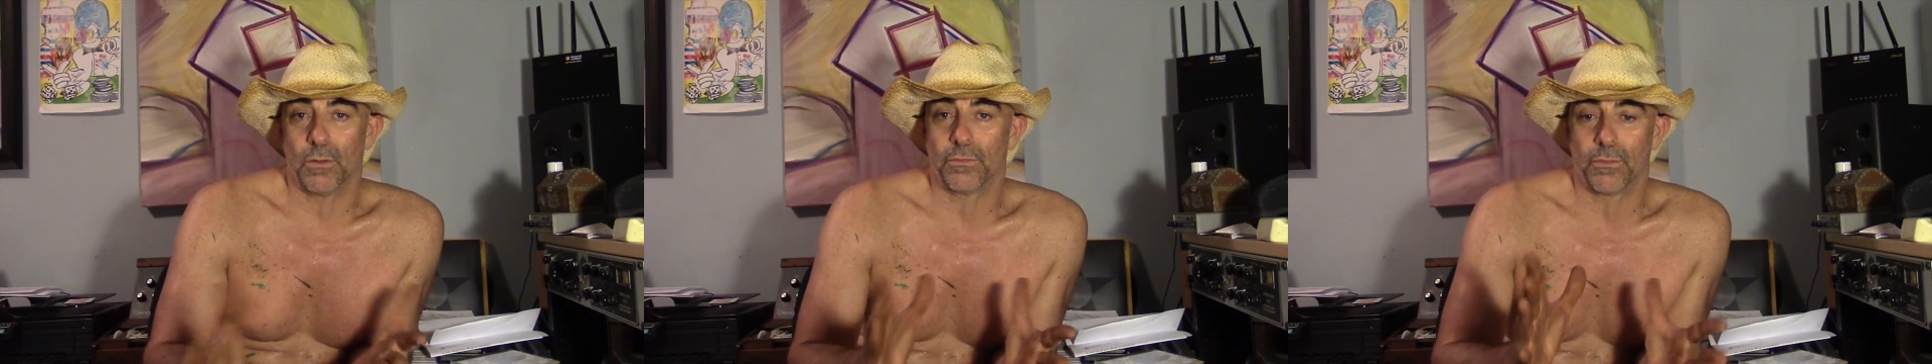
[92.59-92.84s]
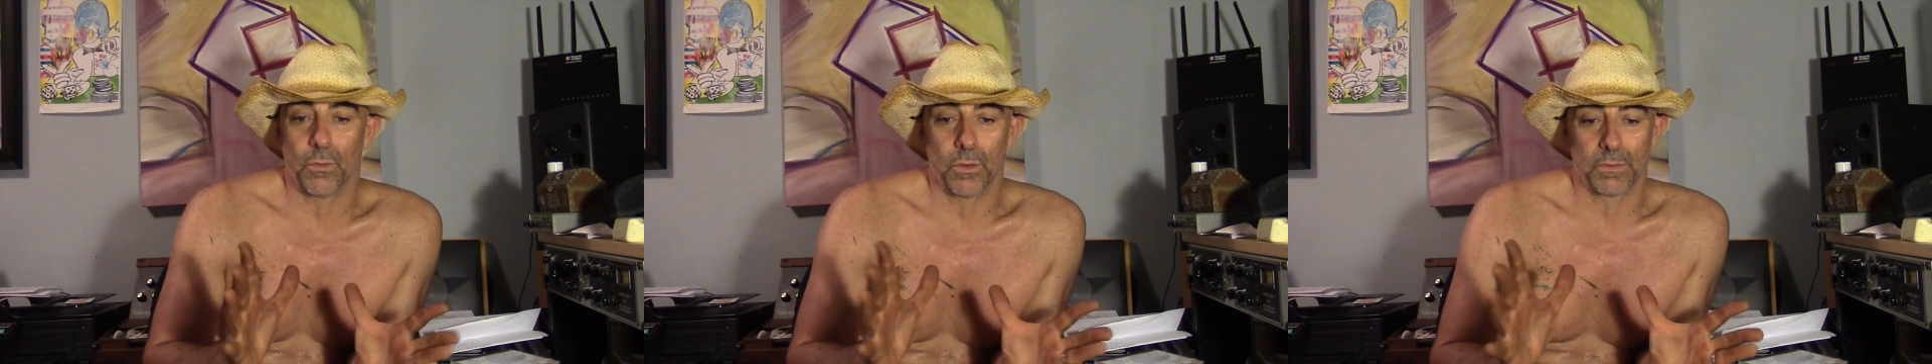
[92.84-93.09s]

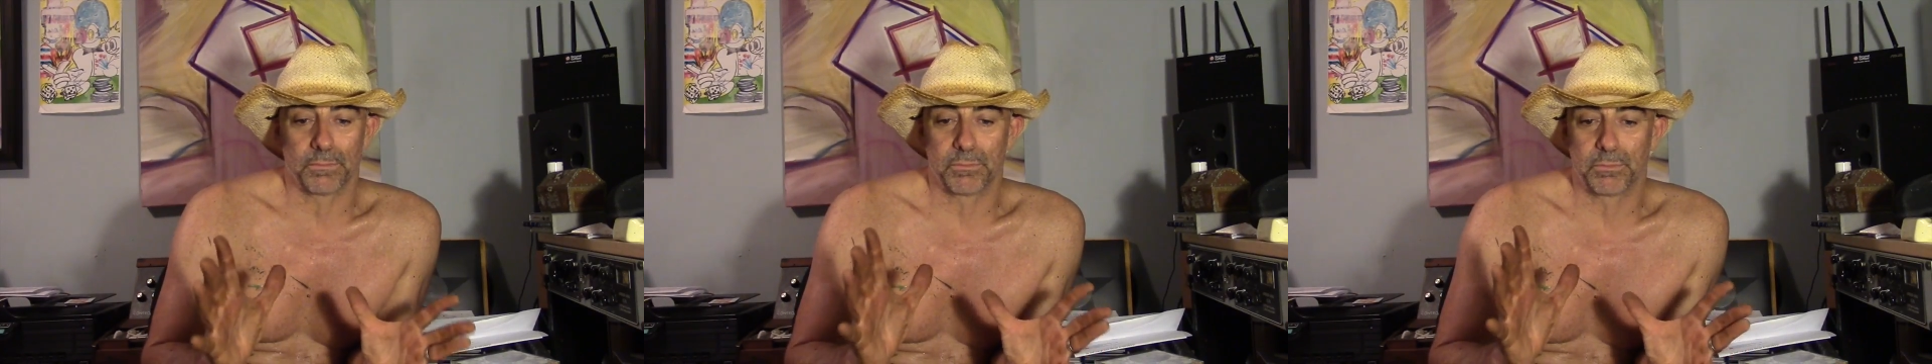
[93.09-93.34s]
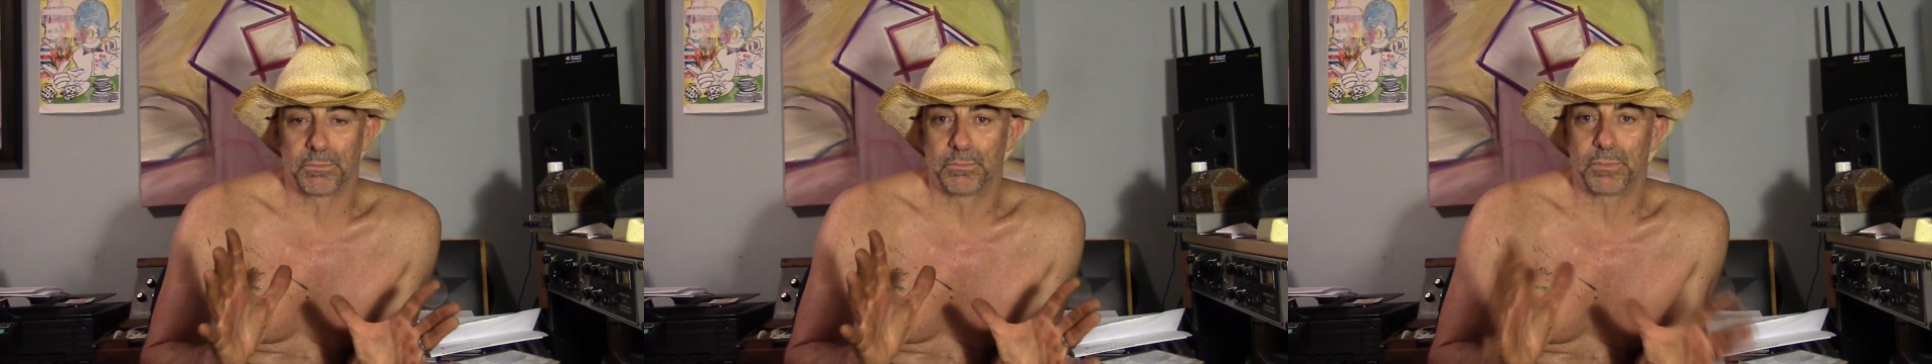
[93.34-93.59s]
for
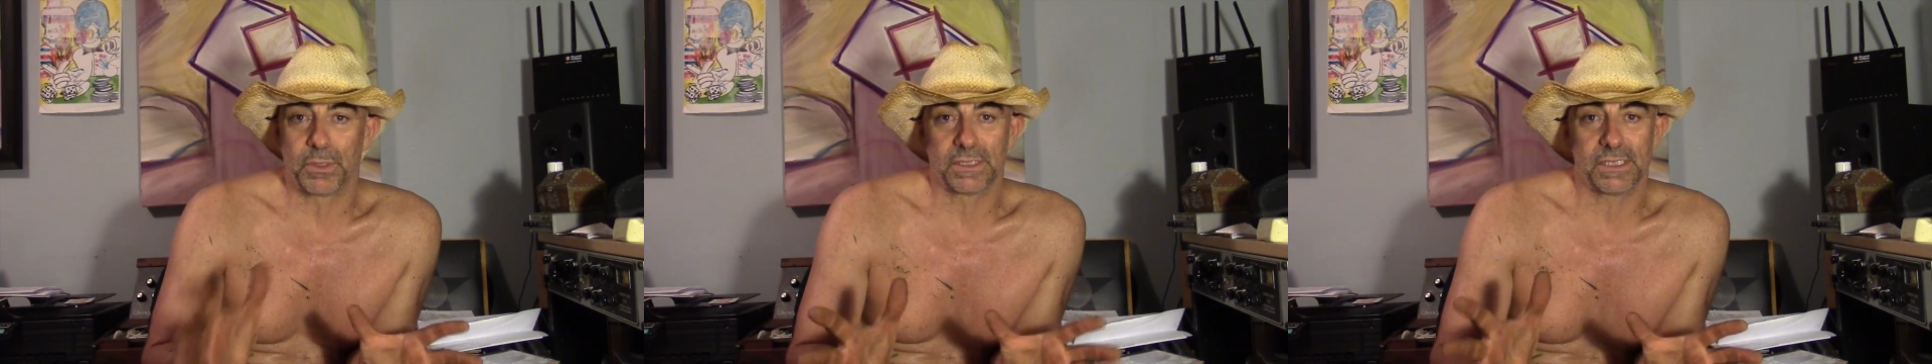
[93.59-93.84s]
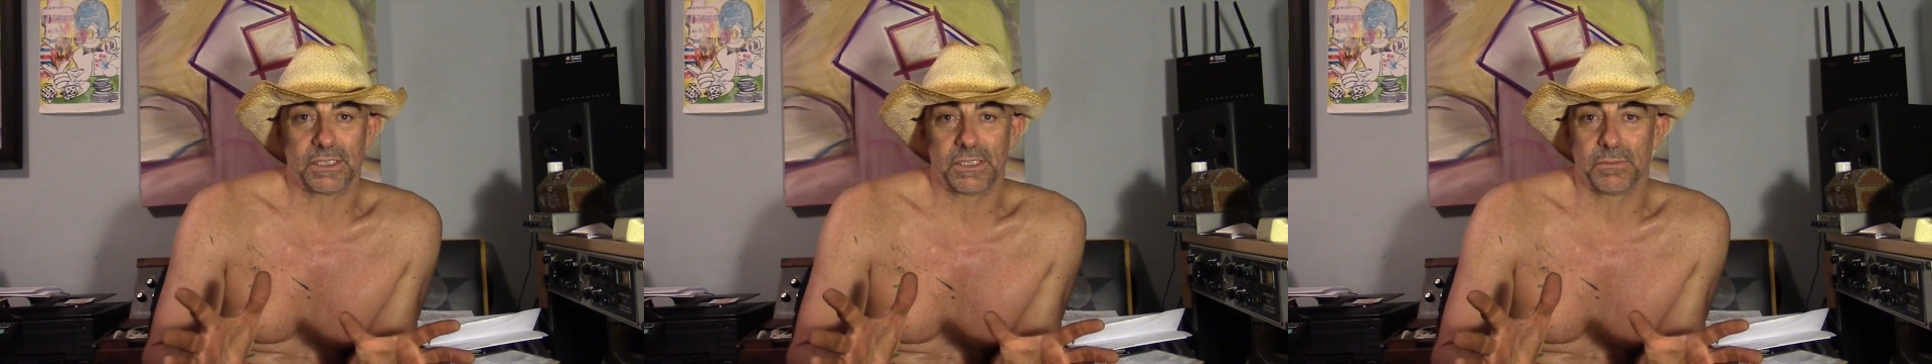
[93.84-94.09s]

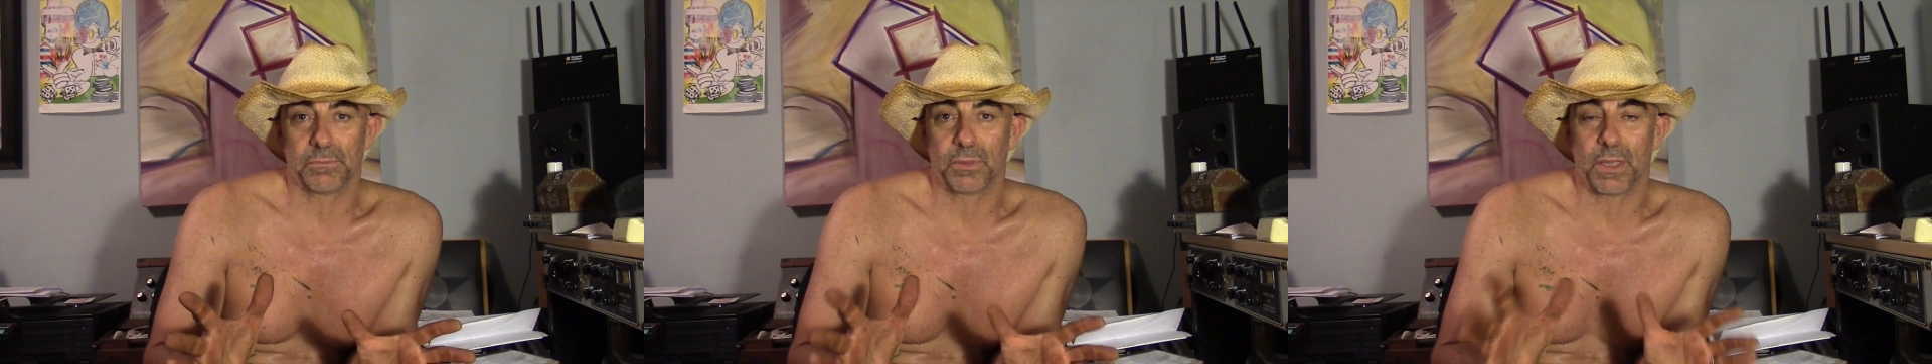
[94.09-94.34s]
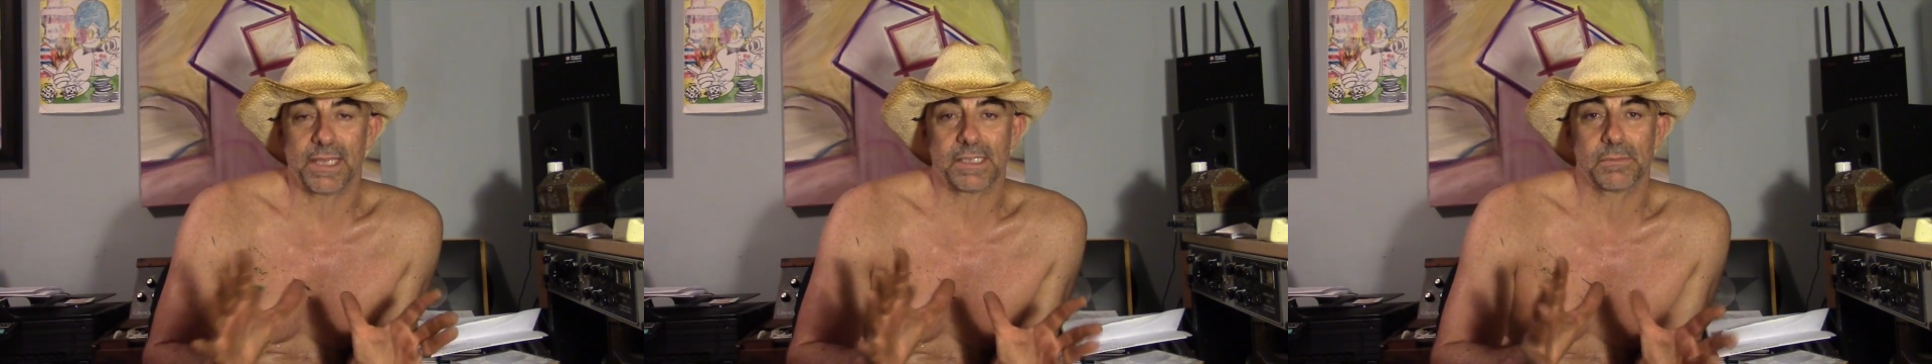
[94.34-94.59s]
position
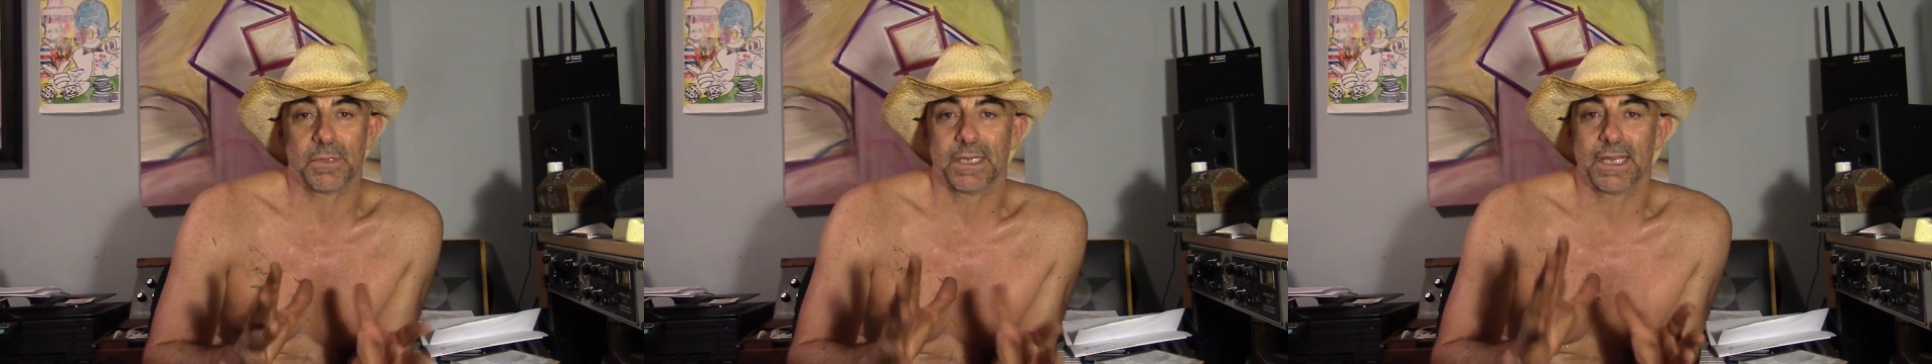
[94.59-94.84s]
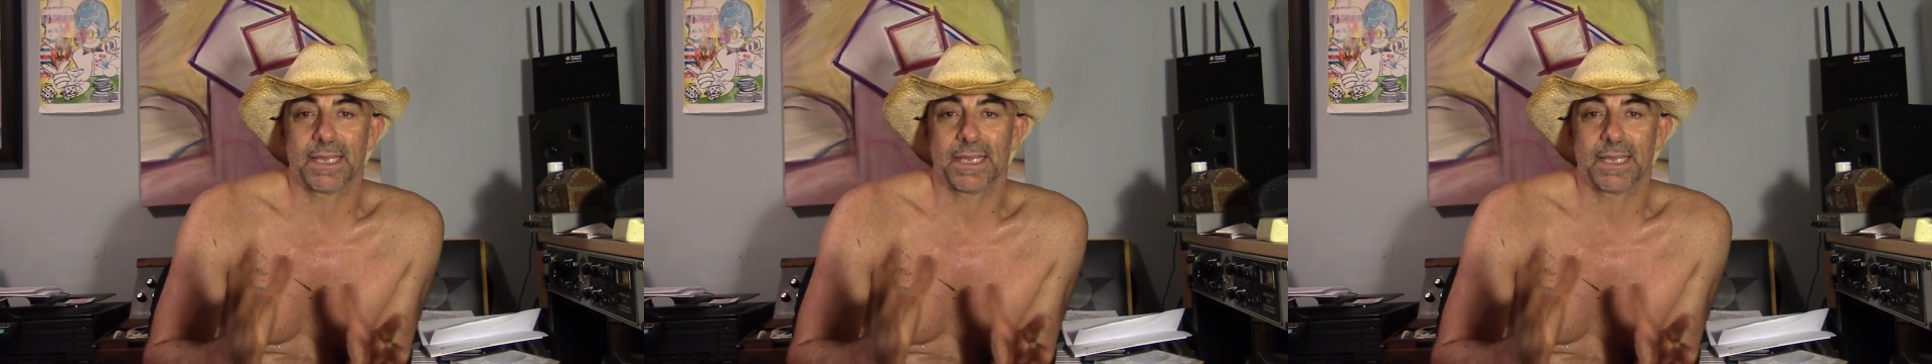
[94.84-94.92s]
placement.